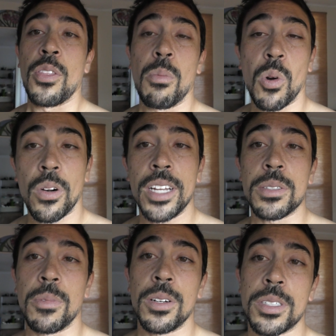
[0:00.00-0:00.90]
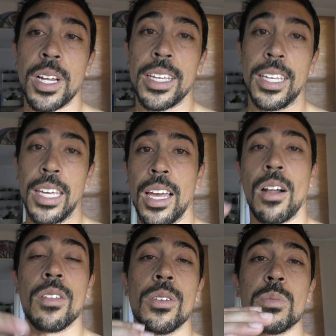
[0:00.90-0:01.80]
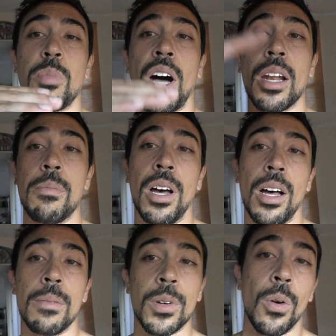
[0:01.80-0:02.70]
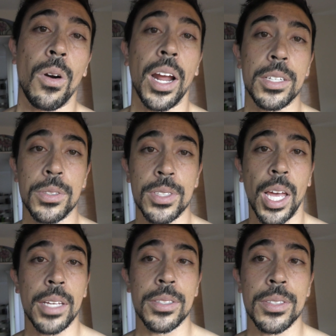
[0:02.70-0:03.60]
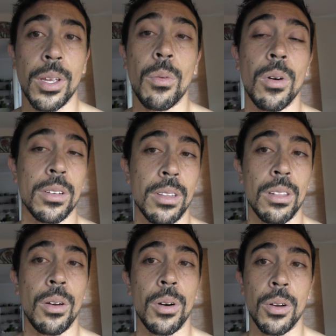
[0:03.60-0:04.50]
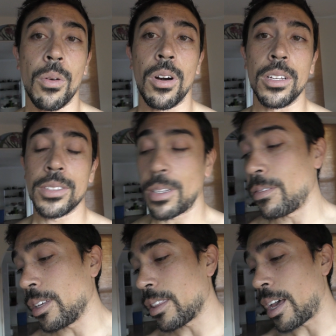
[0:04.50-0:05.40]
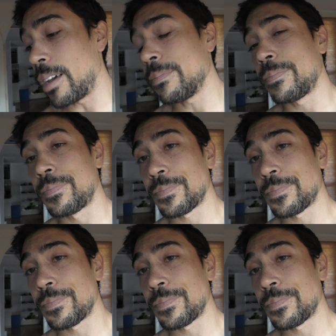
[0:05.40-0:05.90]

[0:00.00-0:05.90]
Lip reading: the more range of motion I can get on those bottom up core exercises that work the lower core and stuff like that.